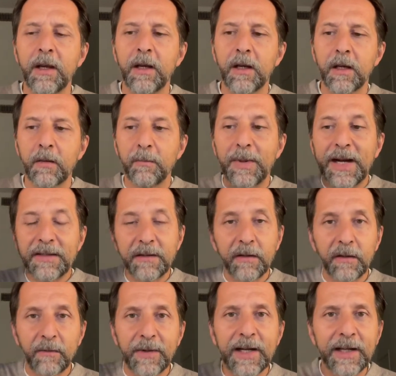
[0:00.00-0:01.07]
uh, by the
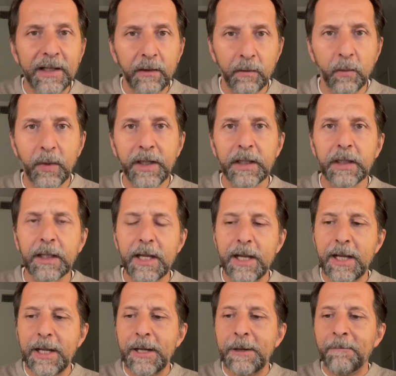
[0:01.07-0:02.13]
divine will.
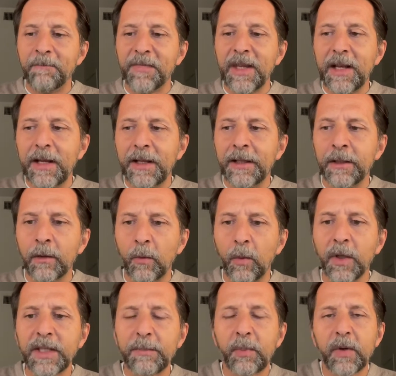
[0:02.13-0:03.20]
And
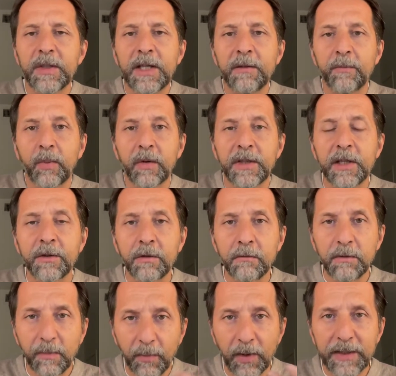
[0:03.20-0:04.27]
what the procession
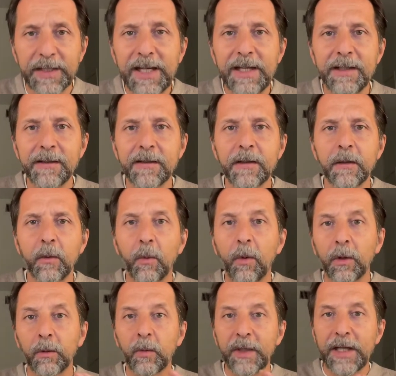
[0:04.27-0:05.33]
represents,
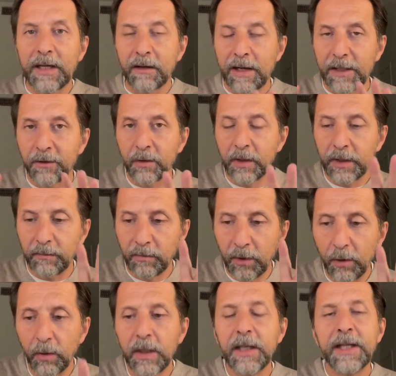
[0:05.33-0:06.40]
what we are actually
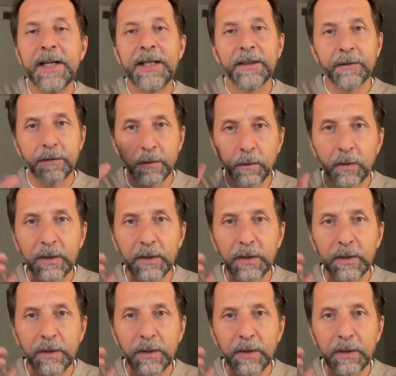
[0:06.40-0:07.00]
looking at through